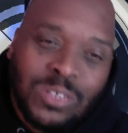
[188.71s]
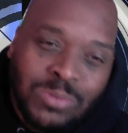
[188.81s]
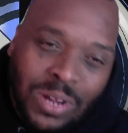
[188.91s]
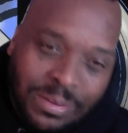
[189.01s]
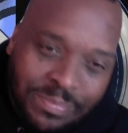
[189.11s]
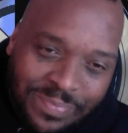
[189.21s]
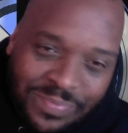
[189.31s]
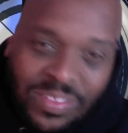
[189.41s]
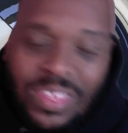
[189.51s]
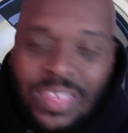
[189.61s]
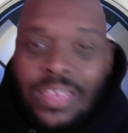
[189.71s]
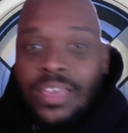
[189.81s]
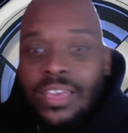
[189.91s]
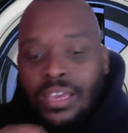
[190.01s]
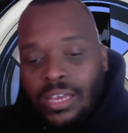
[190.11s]
I'm sorry.
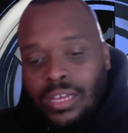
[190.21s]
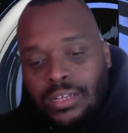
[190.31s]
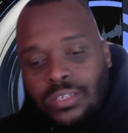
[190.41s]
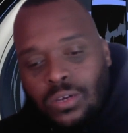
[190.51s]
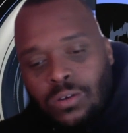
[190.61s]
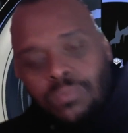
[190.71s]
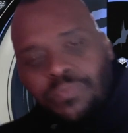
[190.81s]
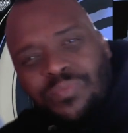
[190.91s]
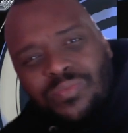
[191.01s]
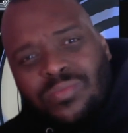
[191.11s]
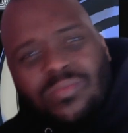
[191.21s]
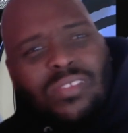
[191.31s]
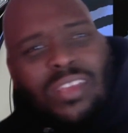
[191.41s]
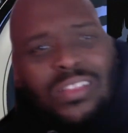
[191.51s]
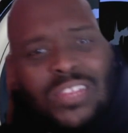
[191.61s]
So
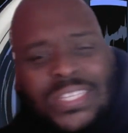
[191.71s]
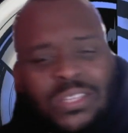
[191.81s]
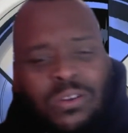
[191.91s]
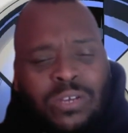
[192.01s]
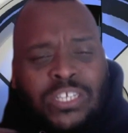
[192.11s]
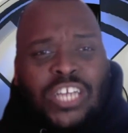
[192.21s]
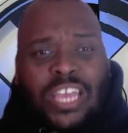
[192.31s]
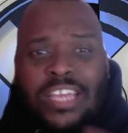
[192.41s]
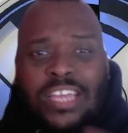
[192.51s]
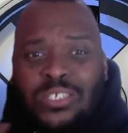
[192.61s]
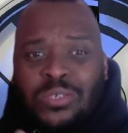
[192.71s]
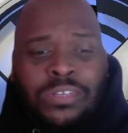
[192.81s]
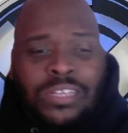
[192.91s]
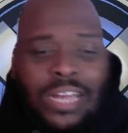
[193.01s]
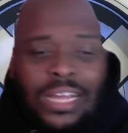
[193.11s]
this little exchange is
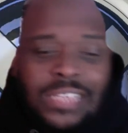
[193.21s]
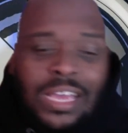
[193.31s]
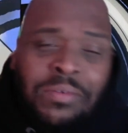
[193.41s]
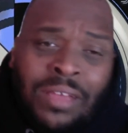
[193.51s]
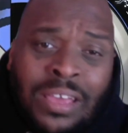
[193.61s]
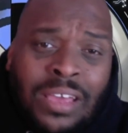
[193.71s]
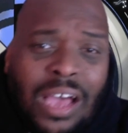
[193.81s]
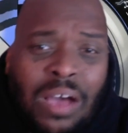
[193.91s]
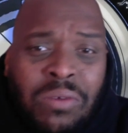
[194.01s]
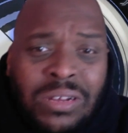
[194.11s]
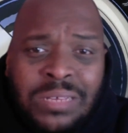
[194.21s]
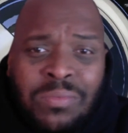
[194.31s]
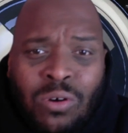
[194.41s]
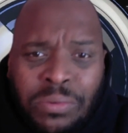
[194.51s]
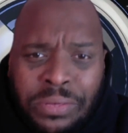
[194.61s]
really nice. I I want to see
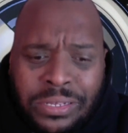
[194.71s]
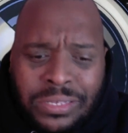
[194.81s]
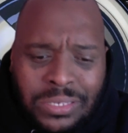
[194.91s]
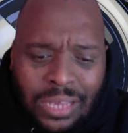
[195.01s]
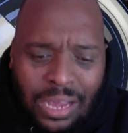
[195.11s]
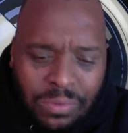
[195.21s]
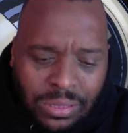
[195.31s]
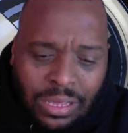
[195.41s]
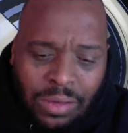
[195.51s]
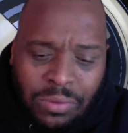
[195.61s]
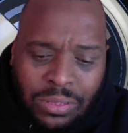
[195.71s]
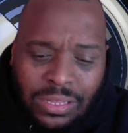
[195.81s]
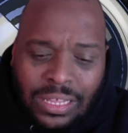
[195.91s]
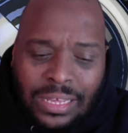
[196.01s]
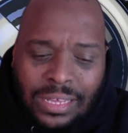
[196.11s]
more of this. I really I would
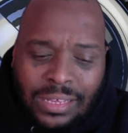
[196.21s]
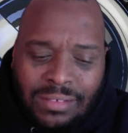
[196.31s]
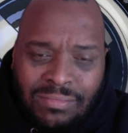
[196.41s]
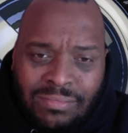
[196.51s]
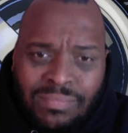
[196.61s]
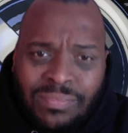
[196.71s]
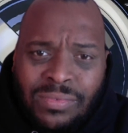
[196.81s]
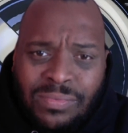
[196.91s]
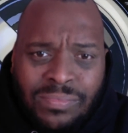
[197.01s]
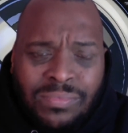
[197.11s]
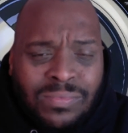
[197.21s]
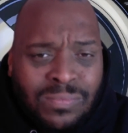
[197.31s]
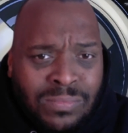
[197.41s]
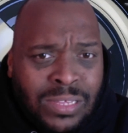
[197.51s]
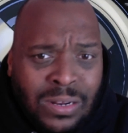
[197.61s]
like
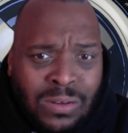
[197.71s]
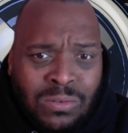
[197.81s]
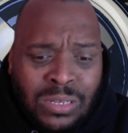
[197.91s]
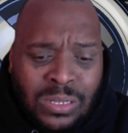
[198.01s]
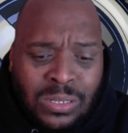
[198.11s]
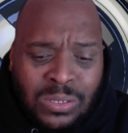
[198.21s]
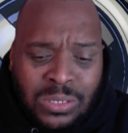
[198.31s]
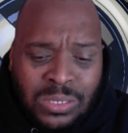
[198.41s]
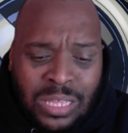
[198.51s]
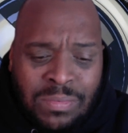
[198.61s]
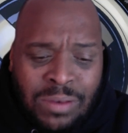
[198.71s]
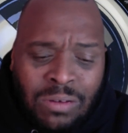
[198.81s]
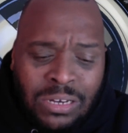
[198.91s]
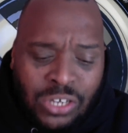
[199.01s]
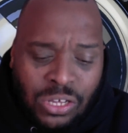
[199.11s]
you know cuz they've known
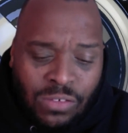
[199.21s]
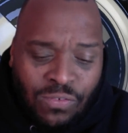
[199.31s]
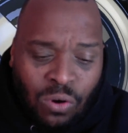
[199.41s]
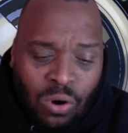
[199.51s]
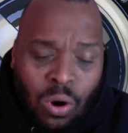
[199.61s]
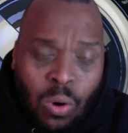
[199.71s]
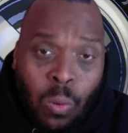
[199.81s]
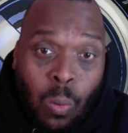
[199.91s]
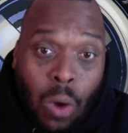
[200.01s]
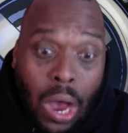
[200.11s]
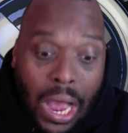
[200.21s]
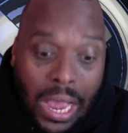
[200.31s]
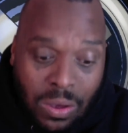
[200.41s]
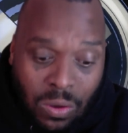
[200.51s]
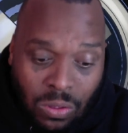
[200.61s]
each other for a
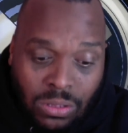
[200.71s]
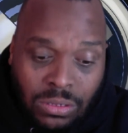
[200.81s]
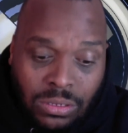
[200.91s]
while.